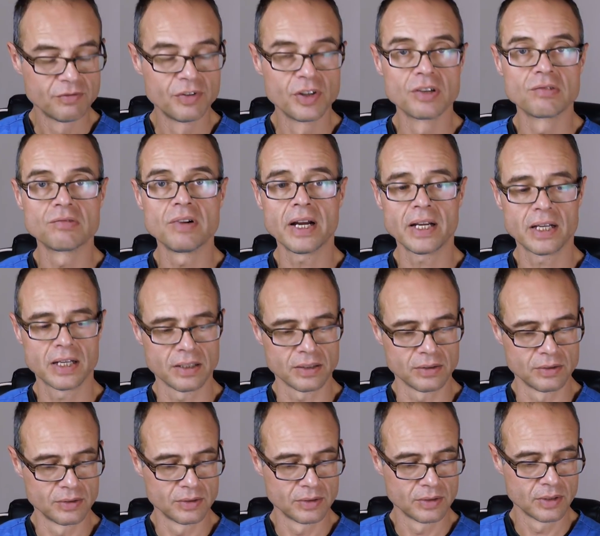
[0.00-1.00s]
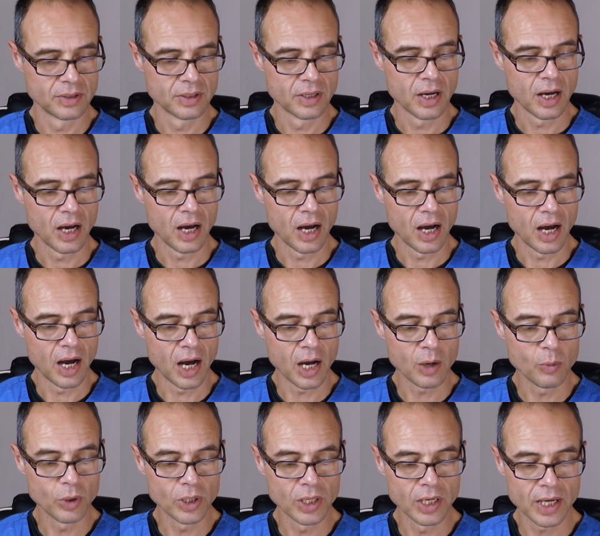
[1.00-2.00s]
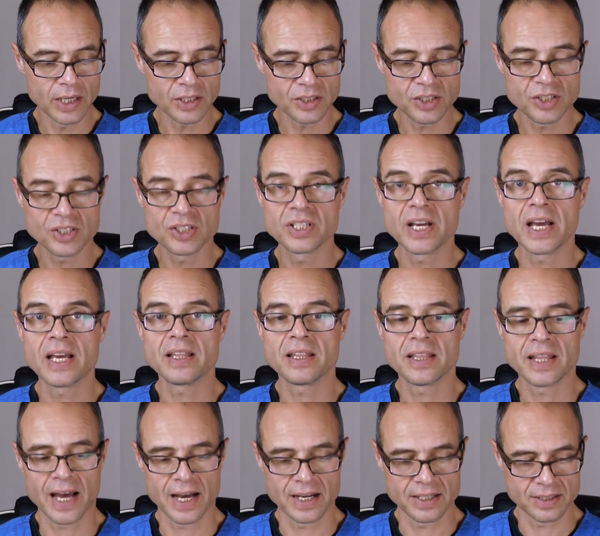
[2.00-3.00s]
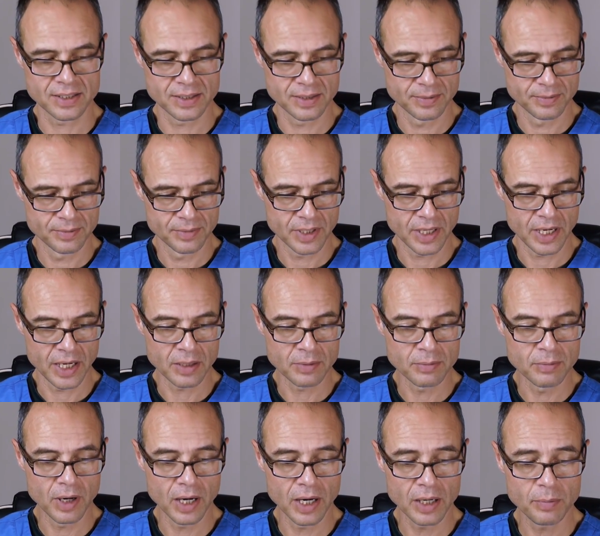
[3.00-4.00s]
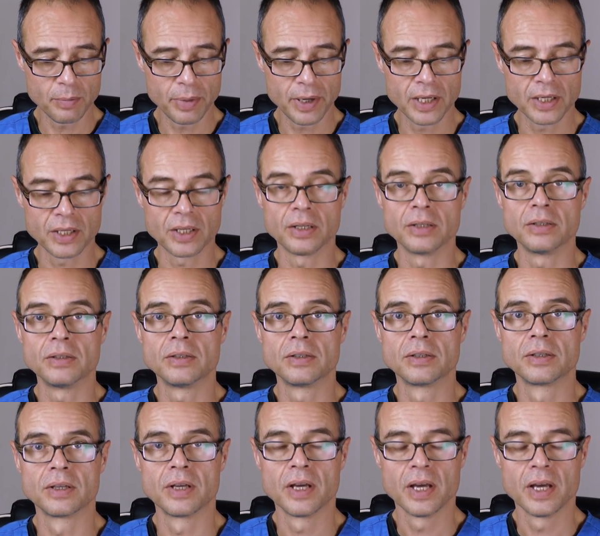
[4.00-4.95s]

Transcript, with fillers: For the record, I would like to state that, in my opinion,